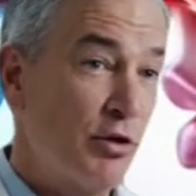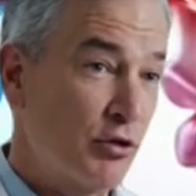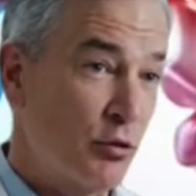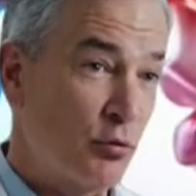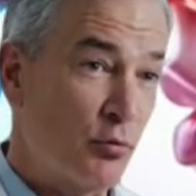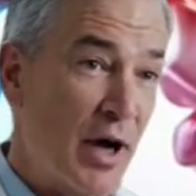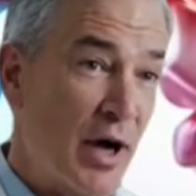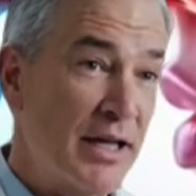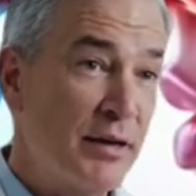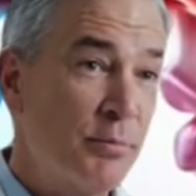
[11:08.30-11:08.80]

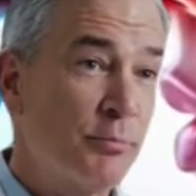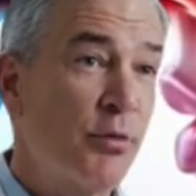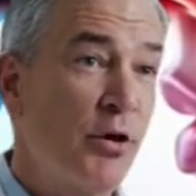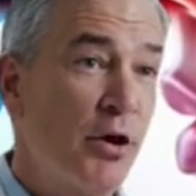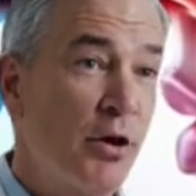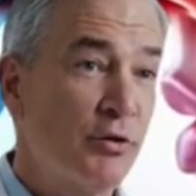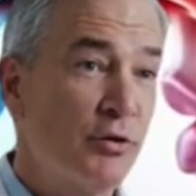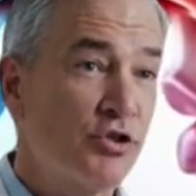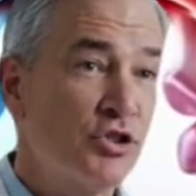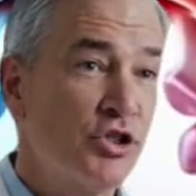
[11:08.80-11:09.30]
One of the most
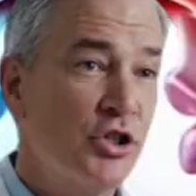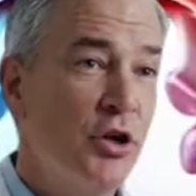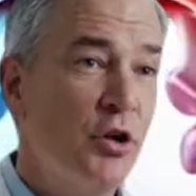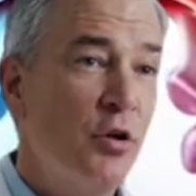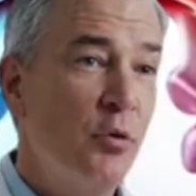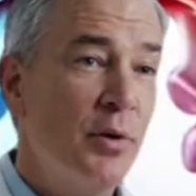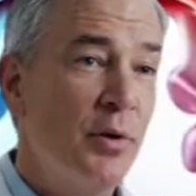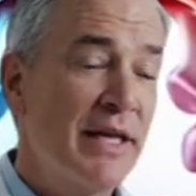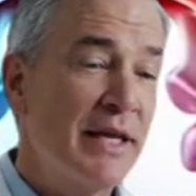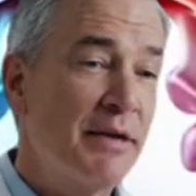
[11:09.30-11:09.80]
damaging
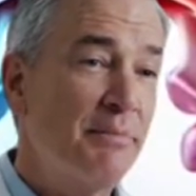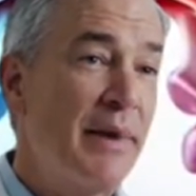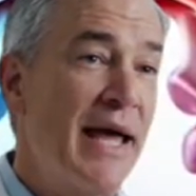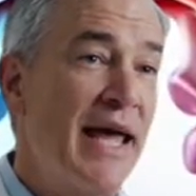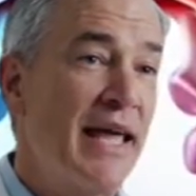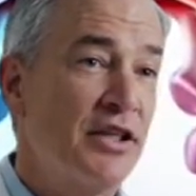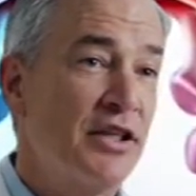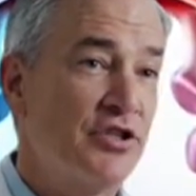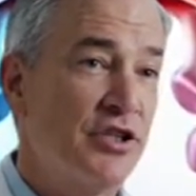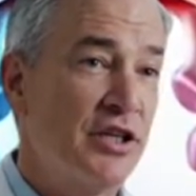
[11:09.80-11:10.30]
habits of
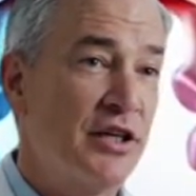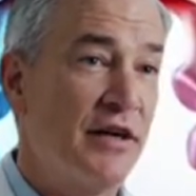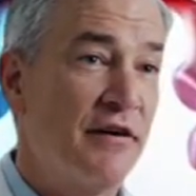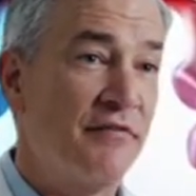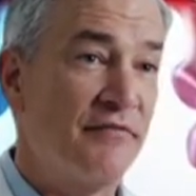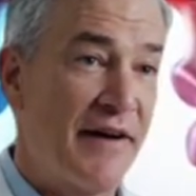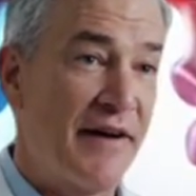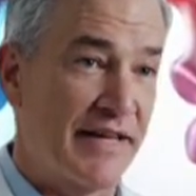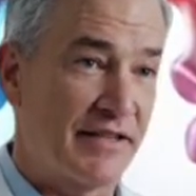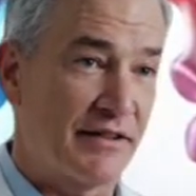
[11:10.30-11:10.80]
all
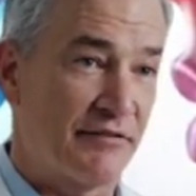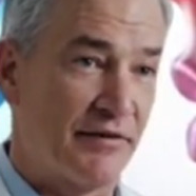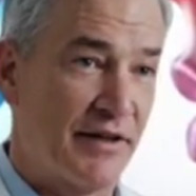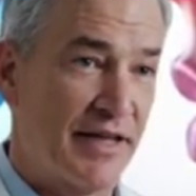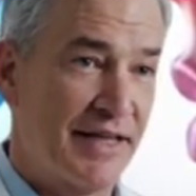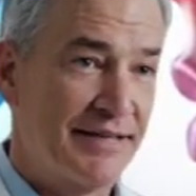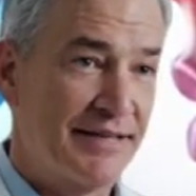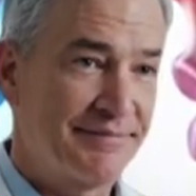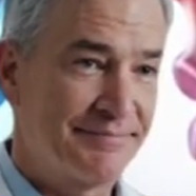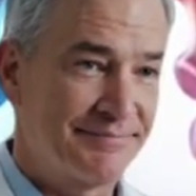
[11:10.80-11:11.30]
is
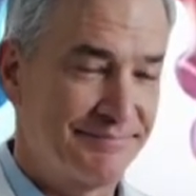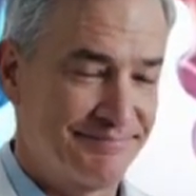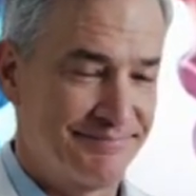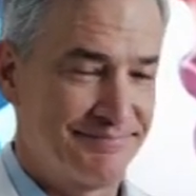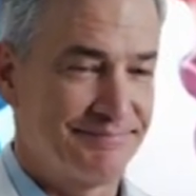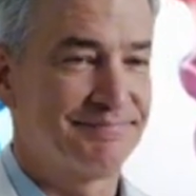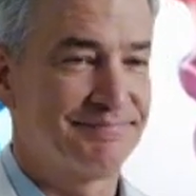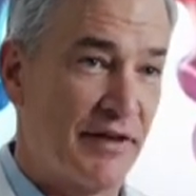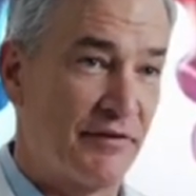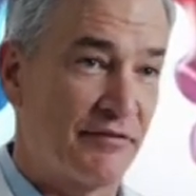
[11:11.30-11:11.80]
shame.
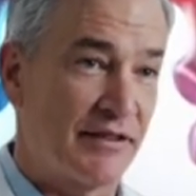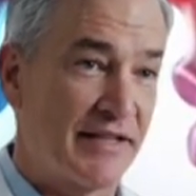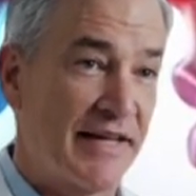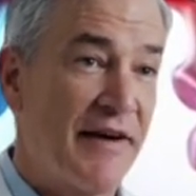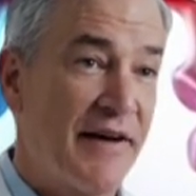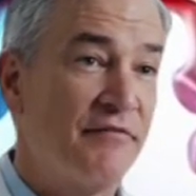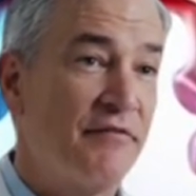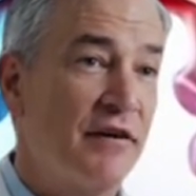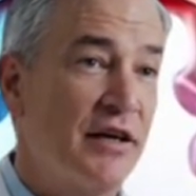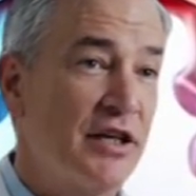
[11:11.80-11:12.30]

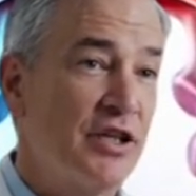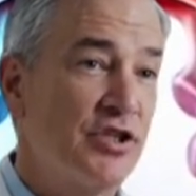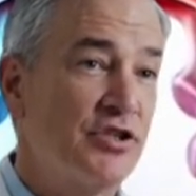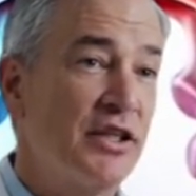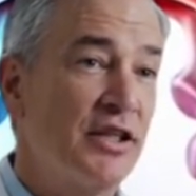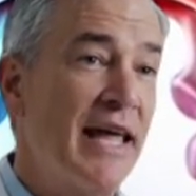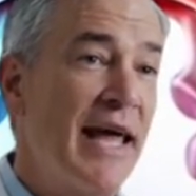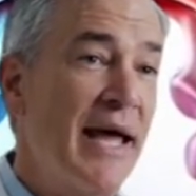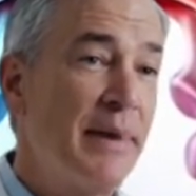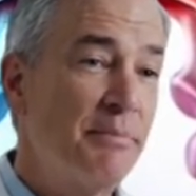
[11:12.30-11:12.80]
People feel
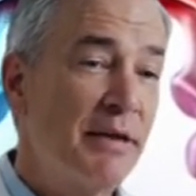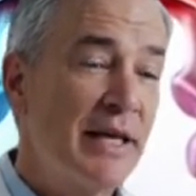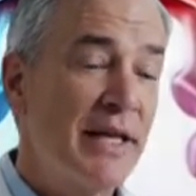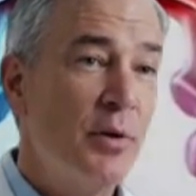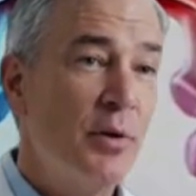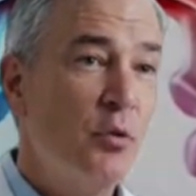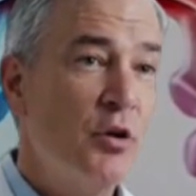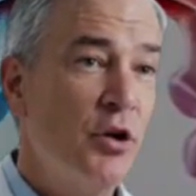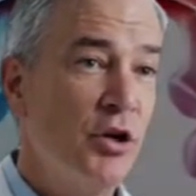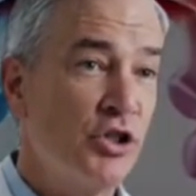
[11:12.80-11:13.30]
embarrassed to
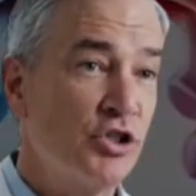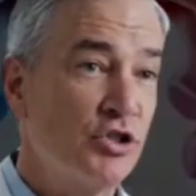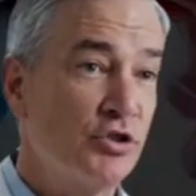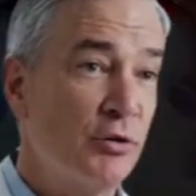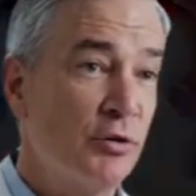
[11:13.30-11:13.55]
talk about